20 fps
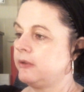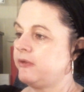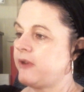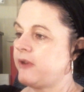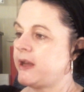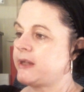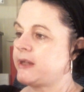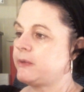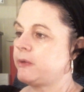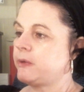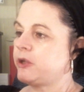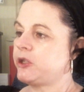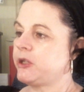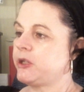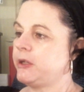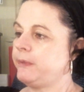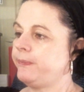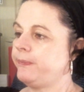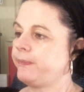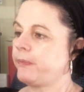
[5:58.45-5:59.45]
face washer.
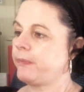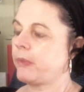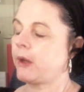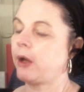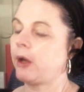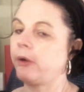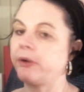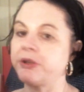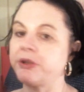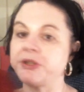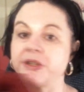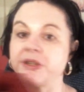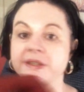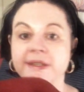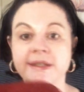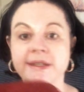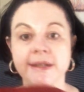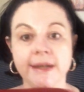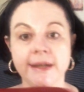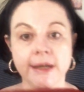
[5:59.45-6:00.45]
I always use
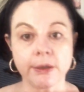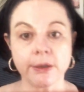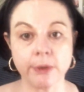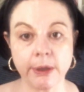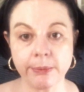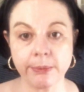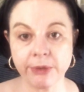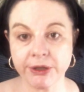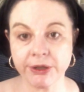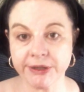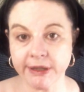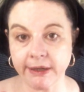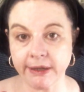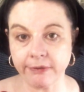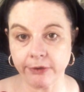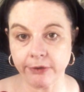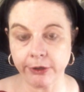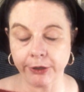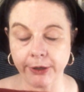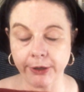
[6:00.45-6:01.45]
a dark one because I
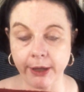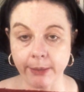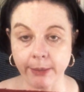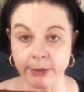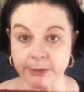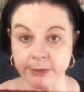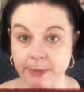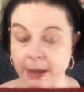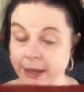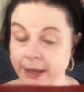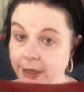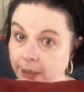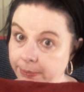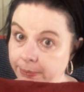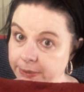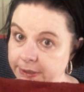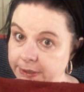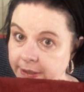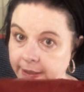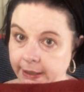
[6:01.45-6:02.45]
never know how much makeup
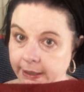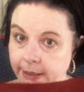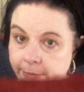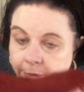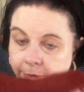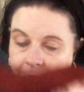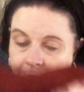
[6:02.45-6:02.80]
is going to come